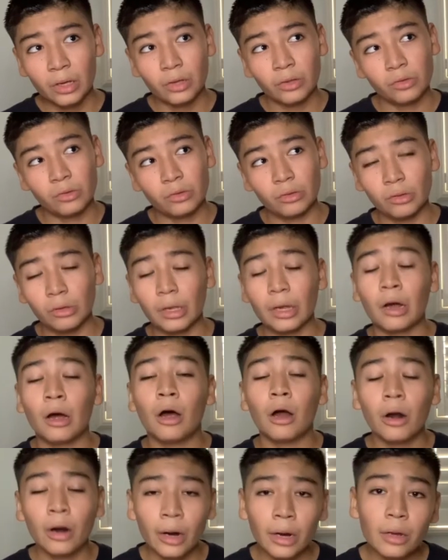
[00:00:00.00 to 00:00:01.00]
So they're like,
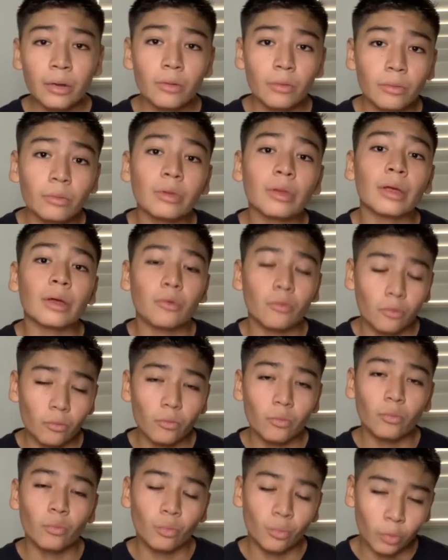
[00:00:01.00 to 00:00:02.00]
all right, like,
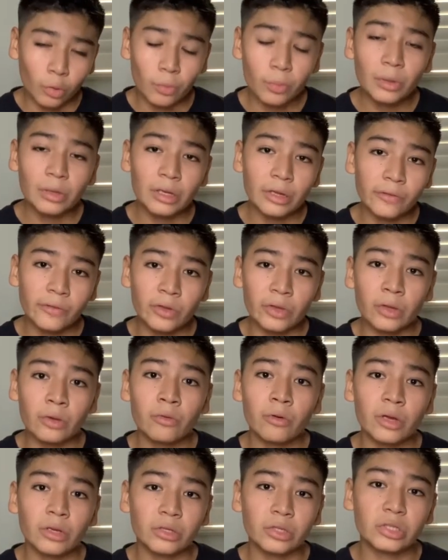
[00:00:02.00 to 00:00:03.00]
we believe in you.
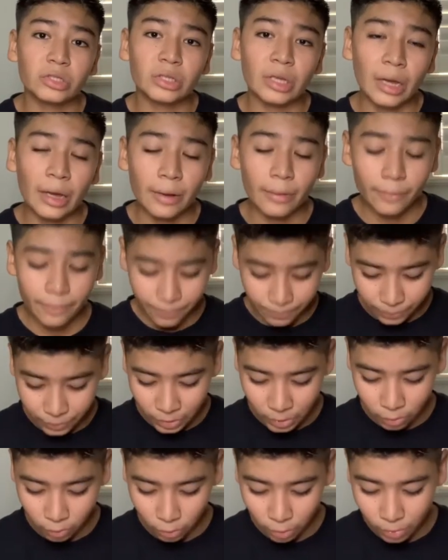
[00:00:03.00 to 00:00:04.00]
It's just that
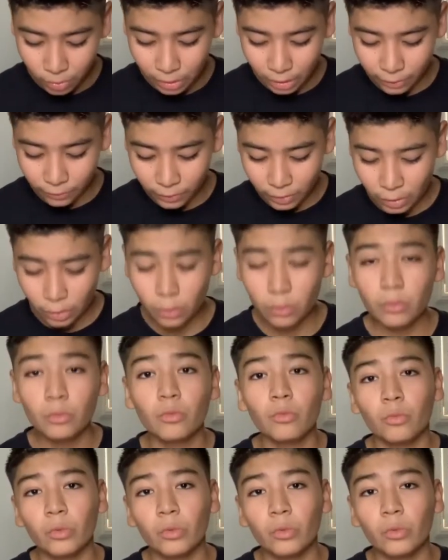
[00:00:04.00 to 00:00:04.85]
we believe in you.